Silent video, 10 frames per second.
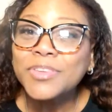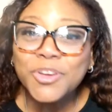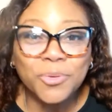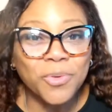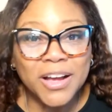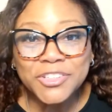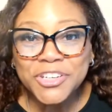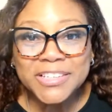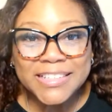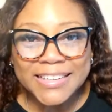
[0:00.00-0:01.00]
you're
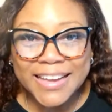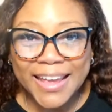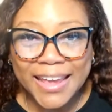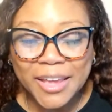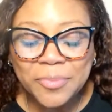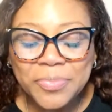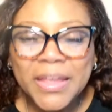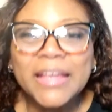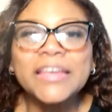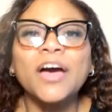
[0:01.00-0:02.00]
watching today.
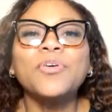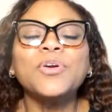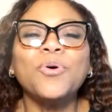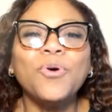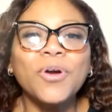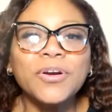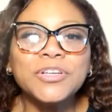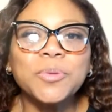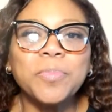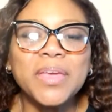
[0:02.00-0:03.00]
Now, in order
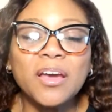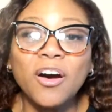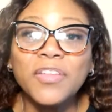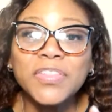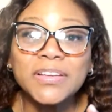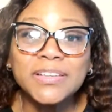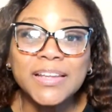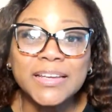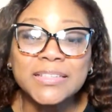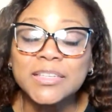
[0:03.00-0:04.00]
to be on the
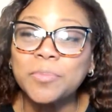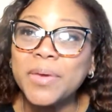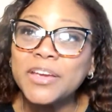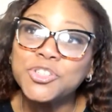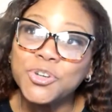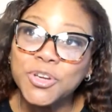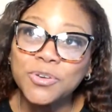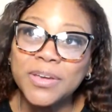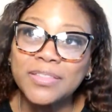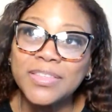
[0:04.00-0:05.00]
list, to make sure
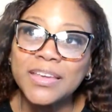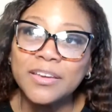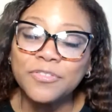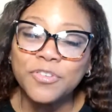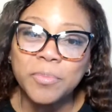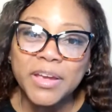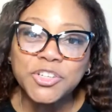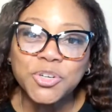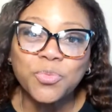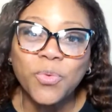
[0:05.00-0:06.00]
you get the
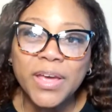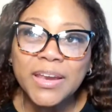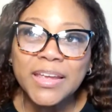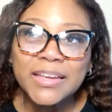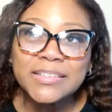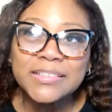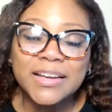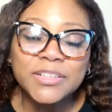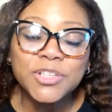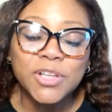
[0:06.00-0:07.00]
information when it
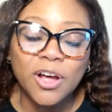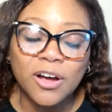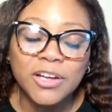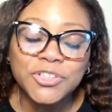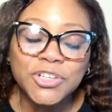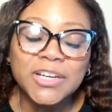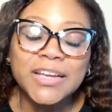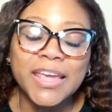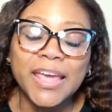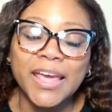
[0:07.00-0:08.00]
does launch,
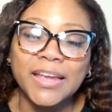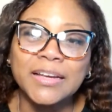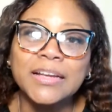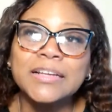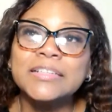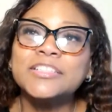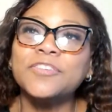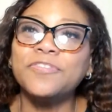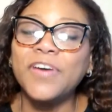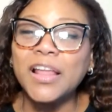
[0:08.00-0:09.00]
again,
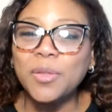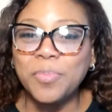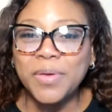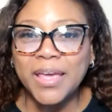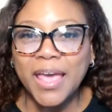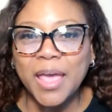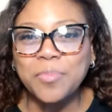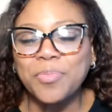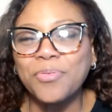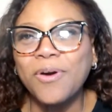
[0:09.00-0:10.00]
developing
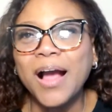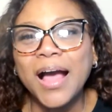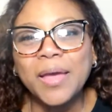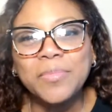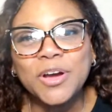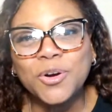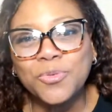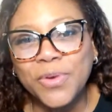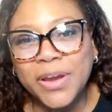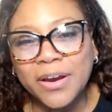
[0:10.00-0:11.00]
a prime
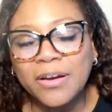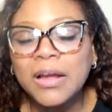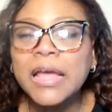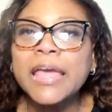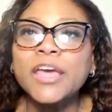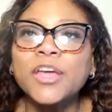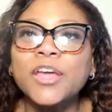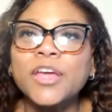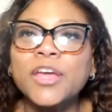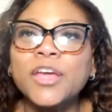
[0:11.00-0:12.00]
career, in
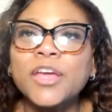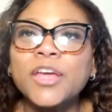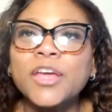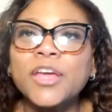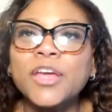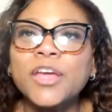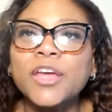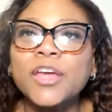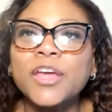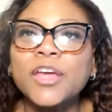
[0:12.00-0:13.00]
order to get the
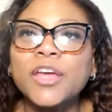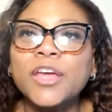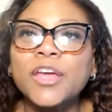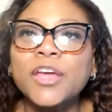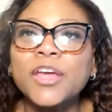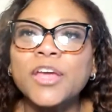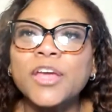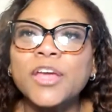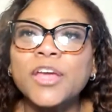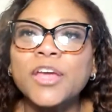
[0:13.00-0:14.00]
information,
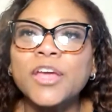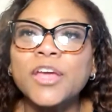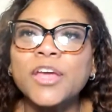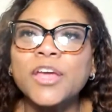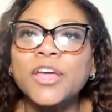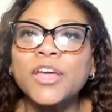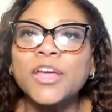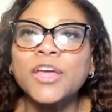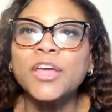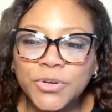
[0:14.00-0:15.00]
you need to be
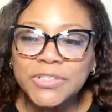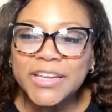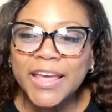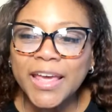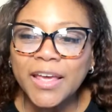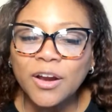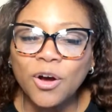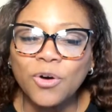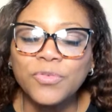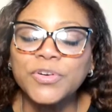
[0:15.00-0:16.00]
sure to head
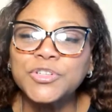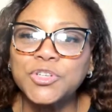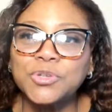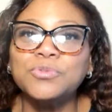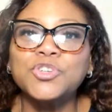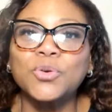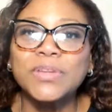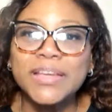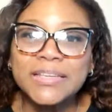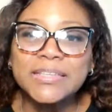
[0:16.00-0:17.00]
over to
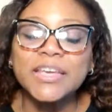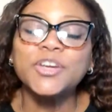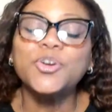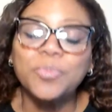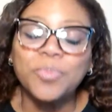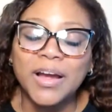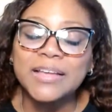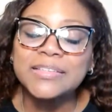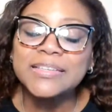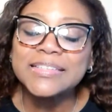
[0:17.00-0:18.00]

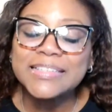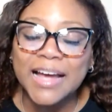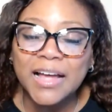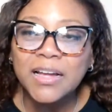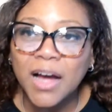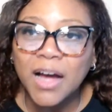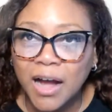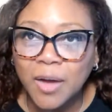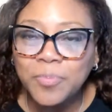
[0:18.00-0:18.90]
joleaseenterprises.com.